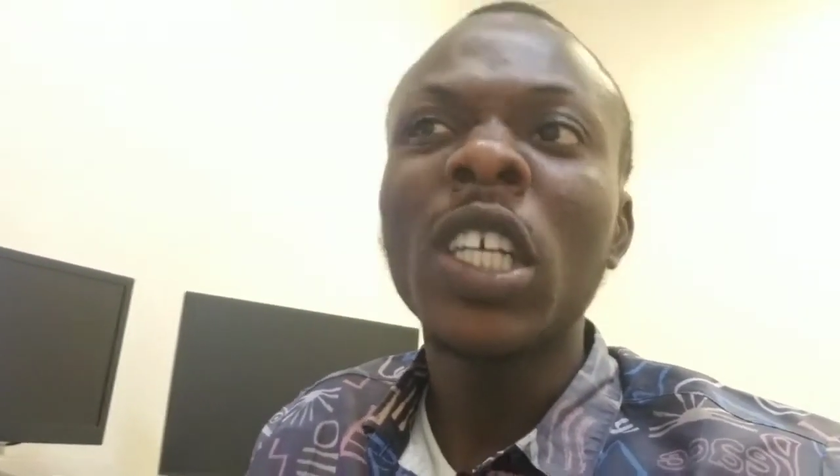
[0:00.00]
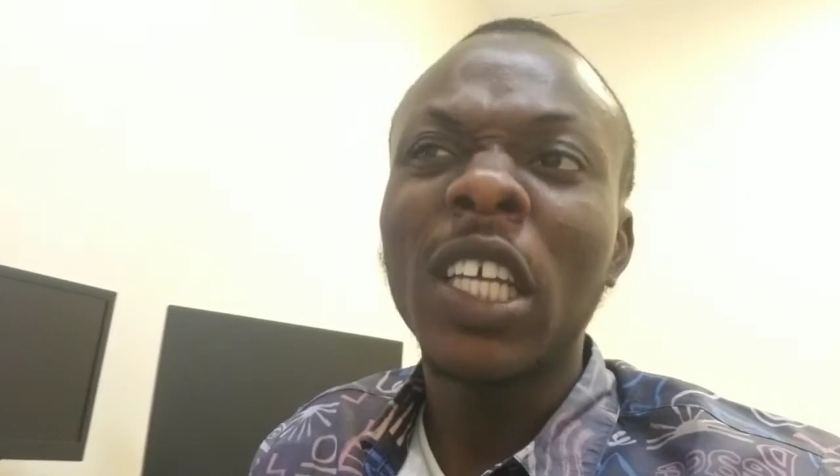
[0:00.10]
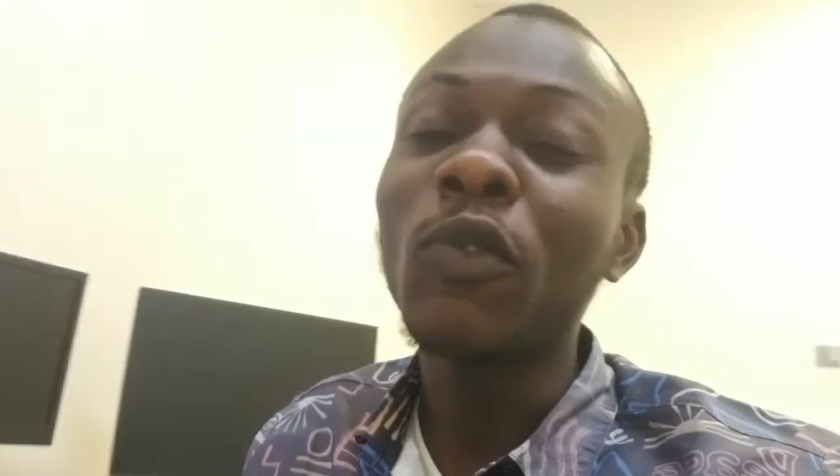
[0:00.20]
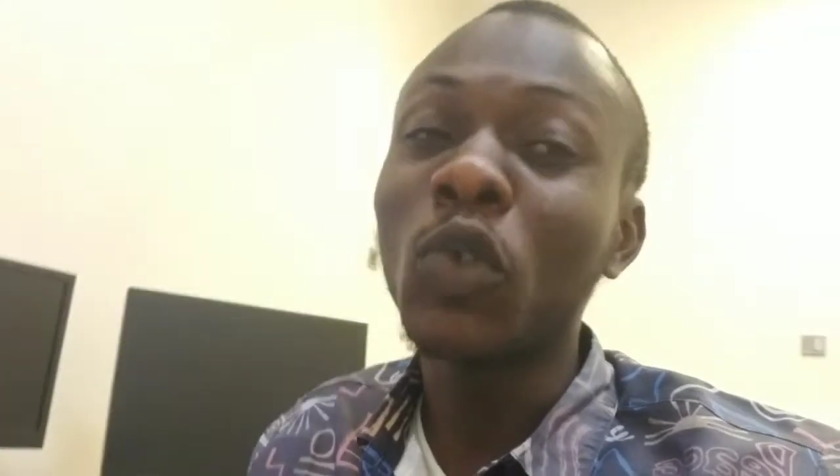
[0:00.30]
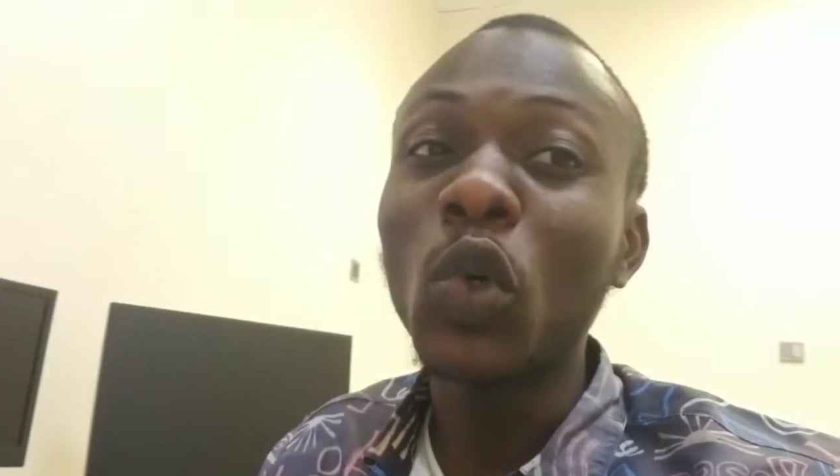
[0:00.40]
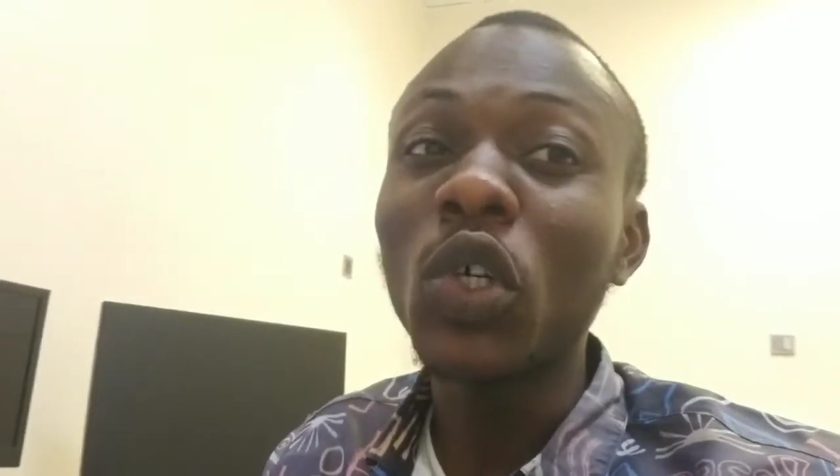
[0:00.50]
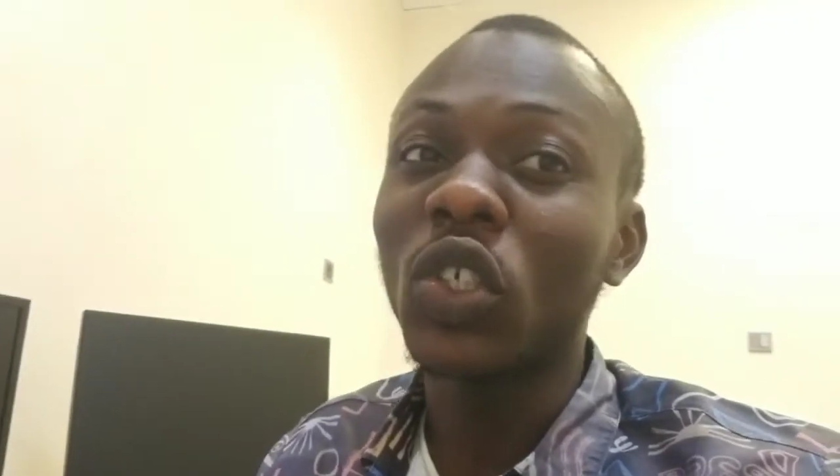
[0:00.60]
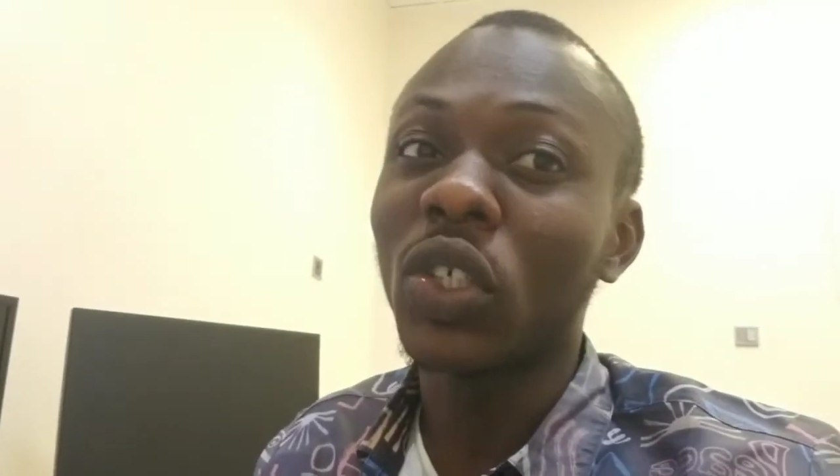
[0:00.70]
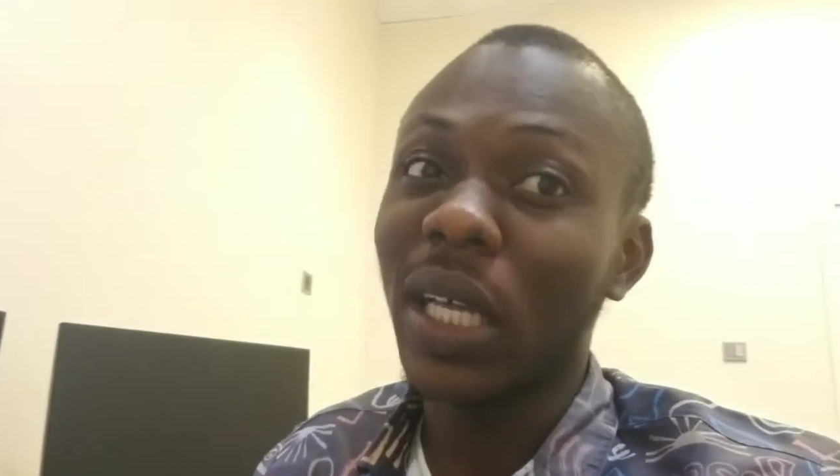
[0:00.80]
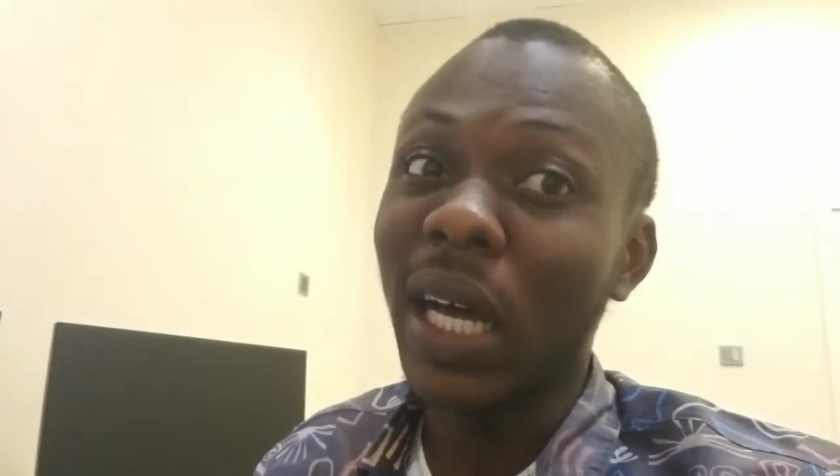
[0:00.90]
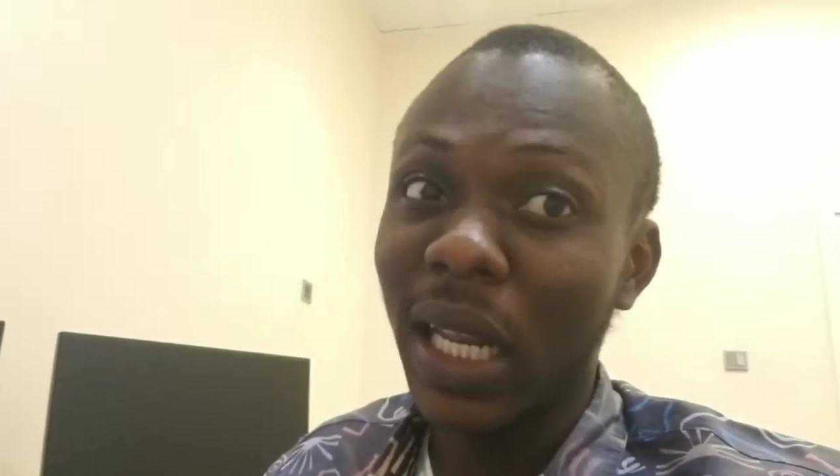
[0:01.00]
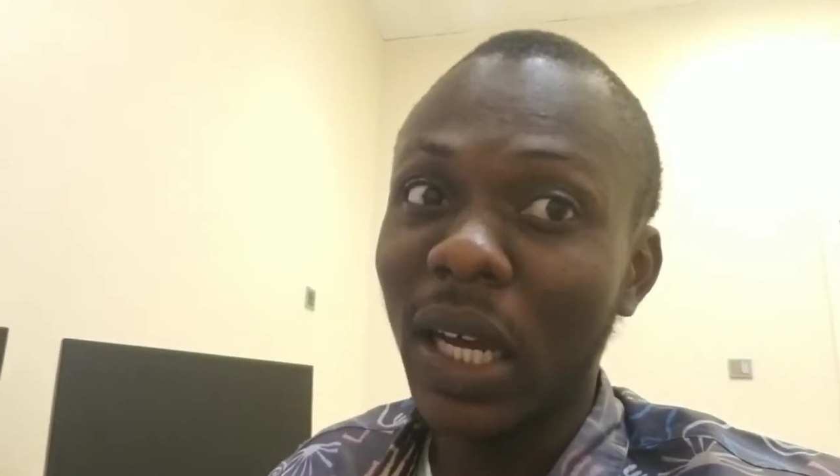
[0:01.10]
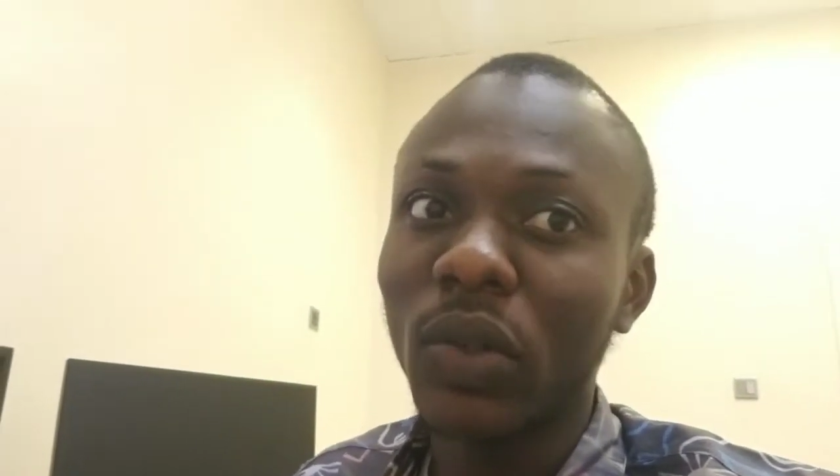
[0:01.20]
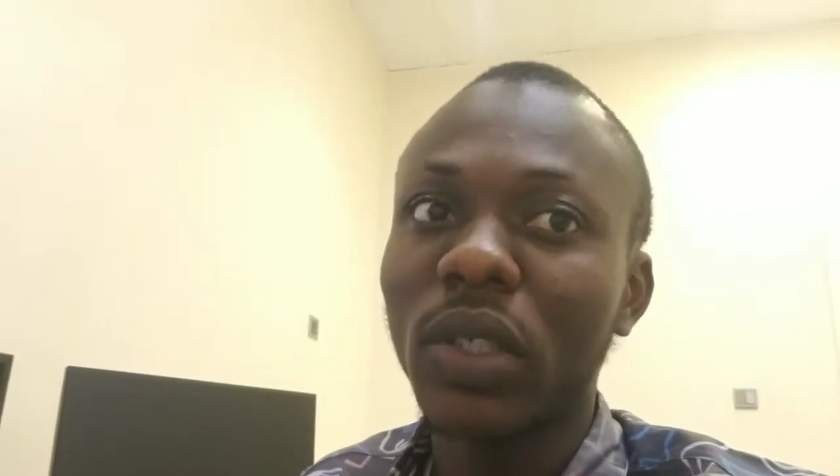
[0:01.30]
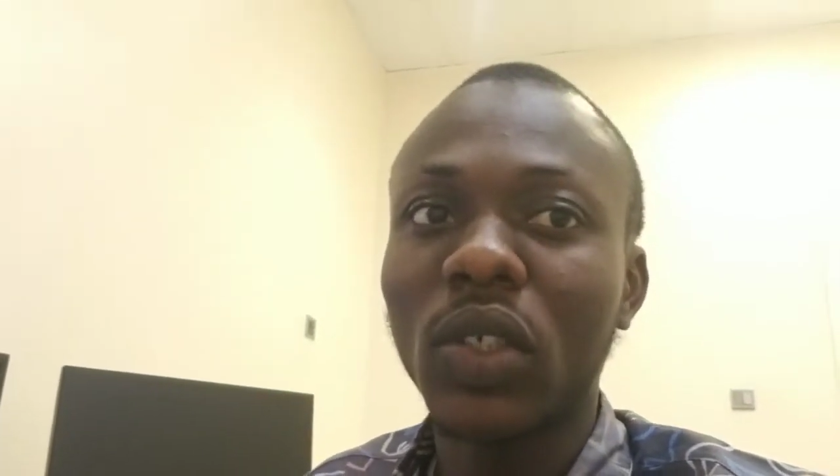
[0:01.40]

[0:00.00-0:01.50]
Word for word: even though it's not allowed.